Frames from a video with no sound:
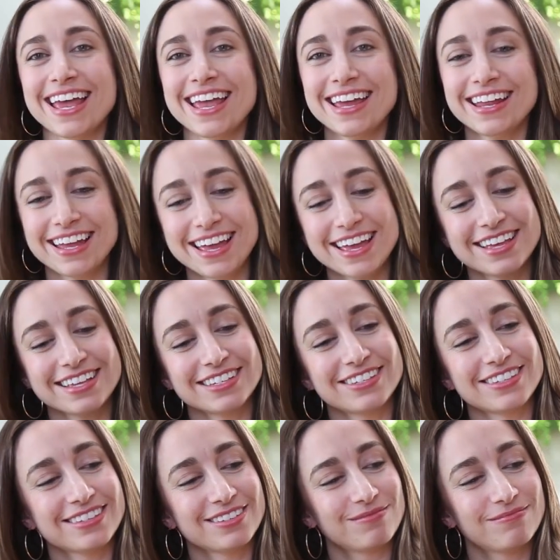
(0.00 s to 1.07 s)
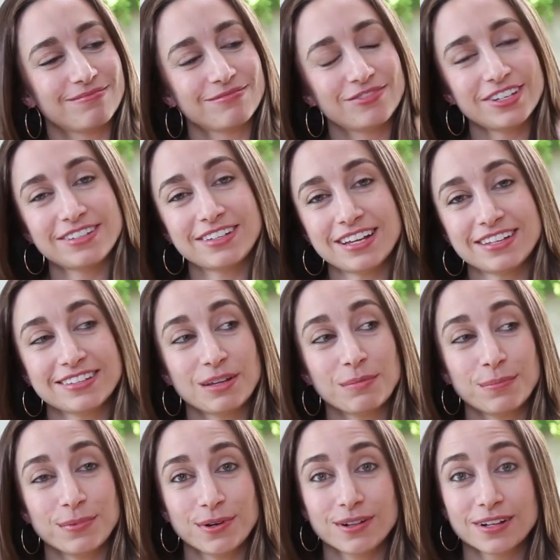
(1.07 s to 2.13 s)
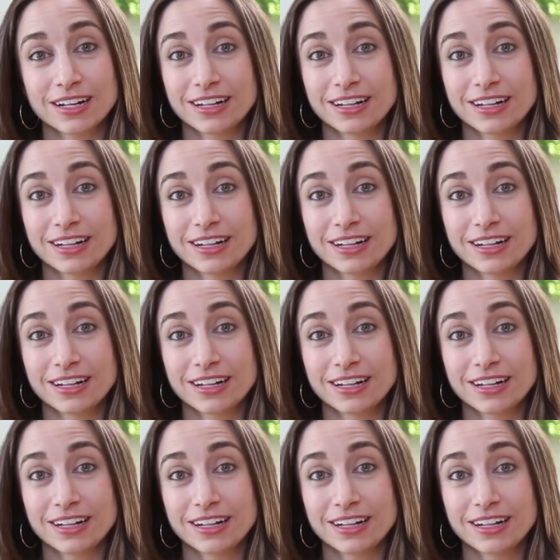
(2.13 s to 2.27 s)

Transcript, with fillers: It is just a simple